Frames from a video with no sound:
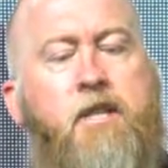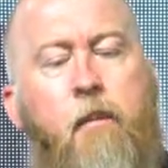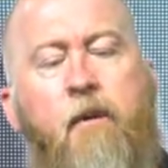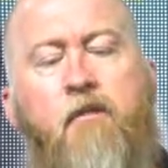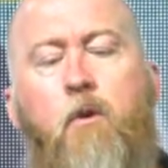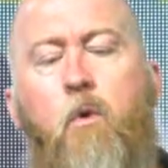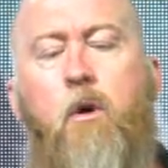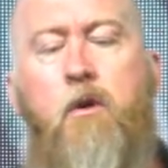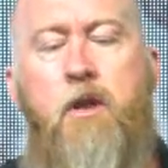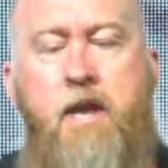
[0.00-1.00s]
Some of you
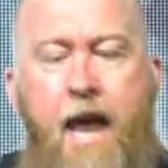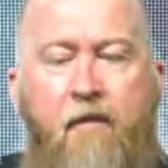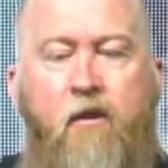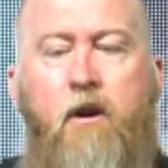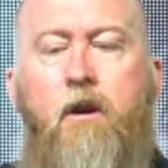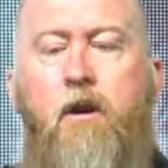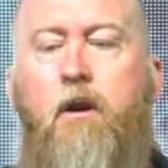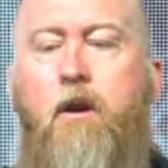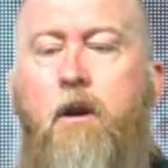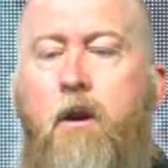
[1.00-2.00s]
will never
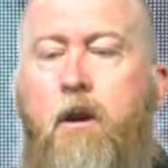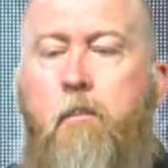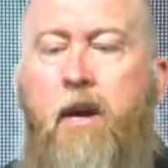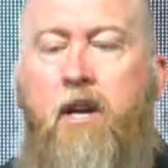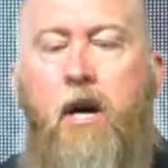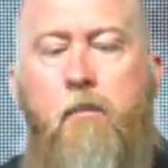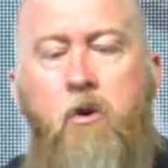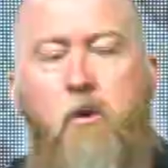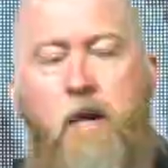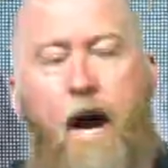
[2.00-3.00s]

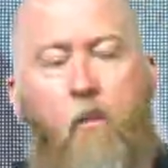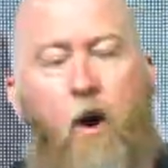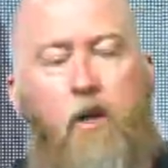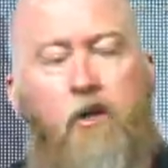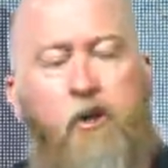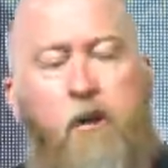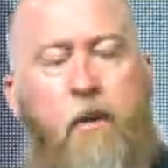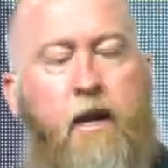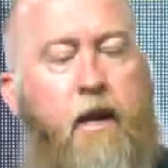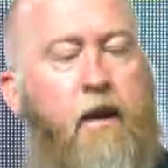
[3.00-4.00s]
become who God wants you
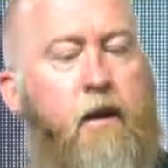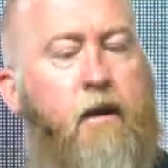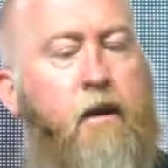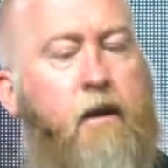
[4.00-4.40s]
to be